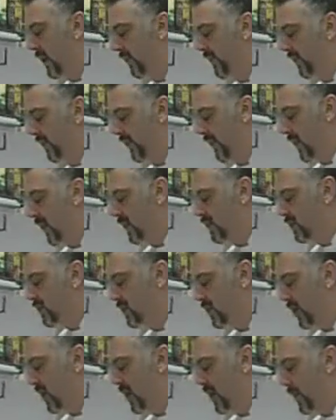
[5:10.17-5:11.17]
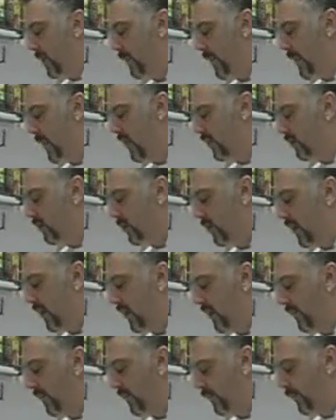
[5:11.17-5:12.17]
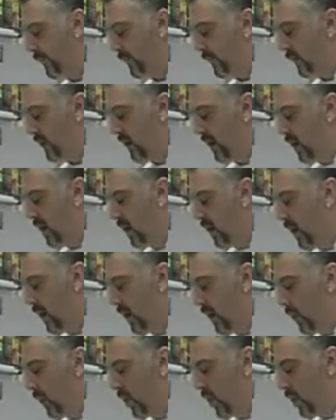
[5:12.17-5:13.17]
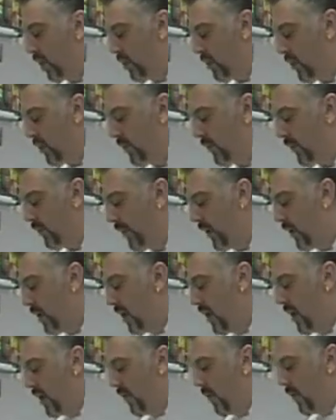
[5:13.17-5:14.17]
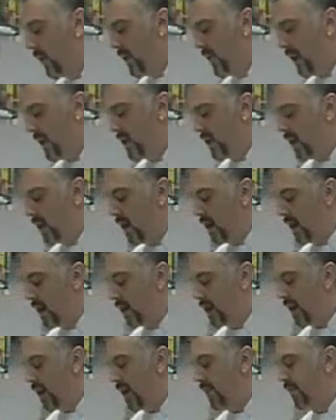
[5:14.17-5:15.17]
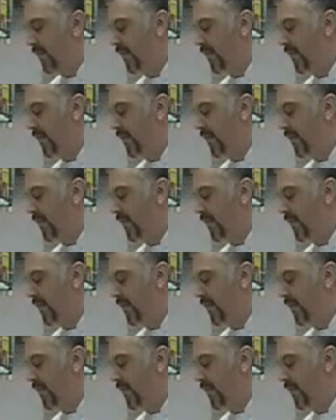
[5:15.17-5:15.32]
in French pastry work. that a lot